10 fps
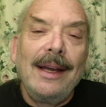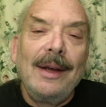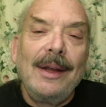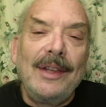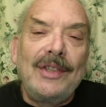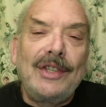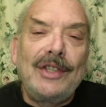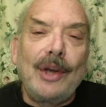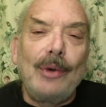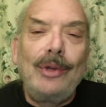This is
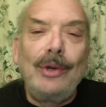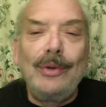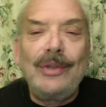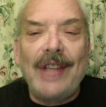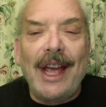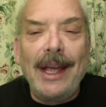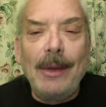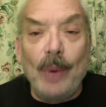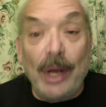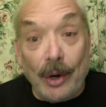
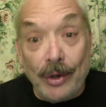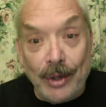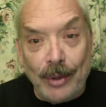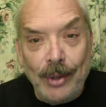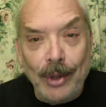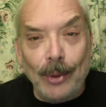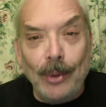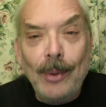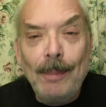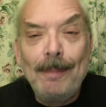SOTUesday. We are
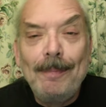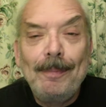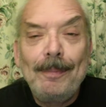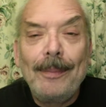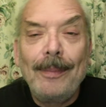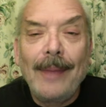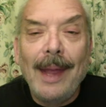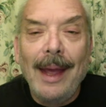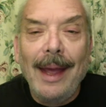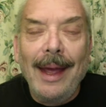SOTU.
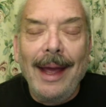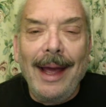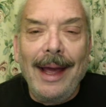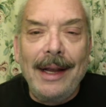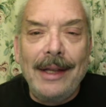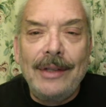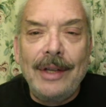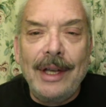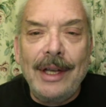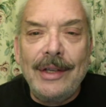And it
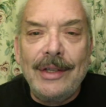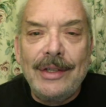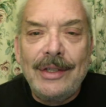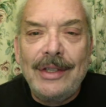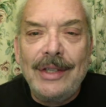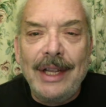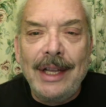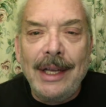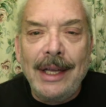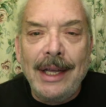is
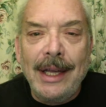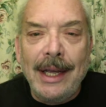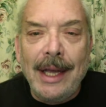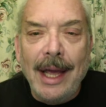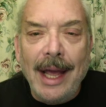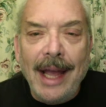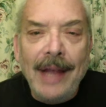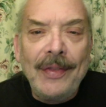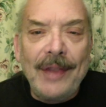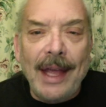the
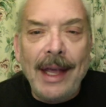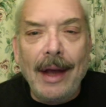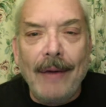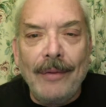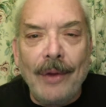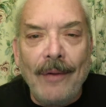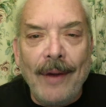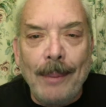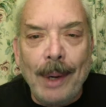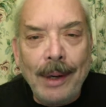8th day of
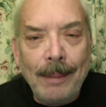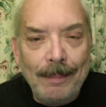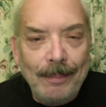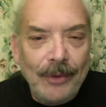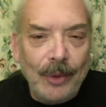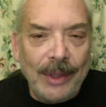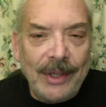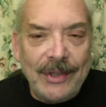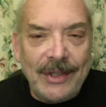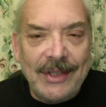November
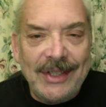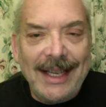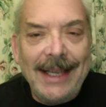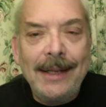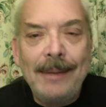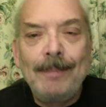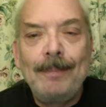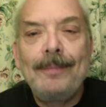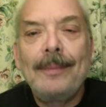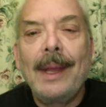2016.
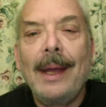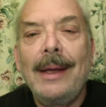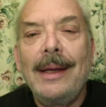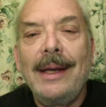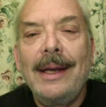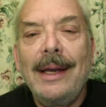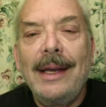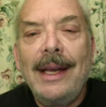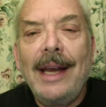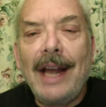
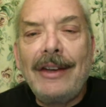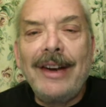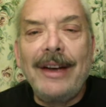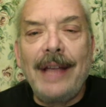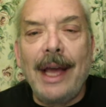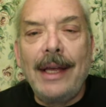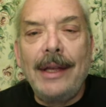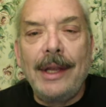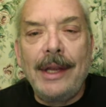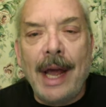Election day
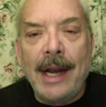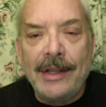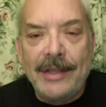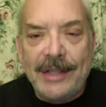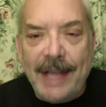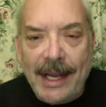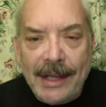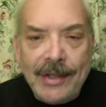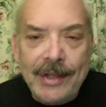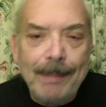in the United
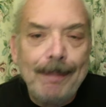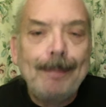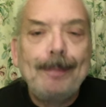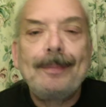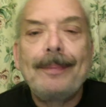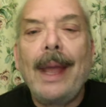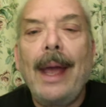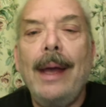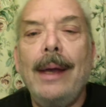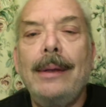States.
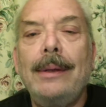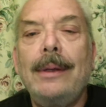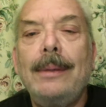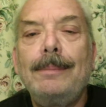And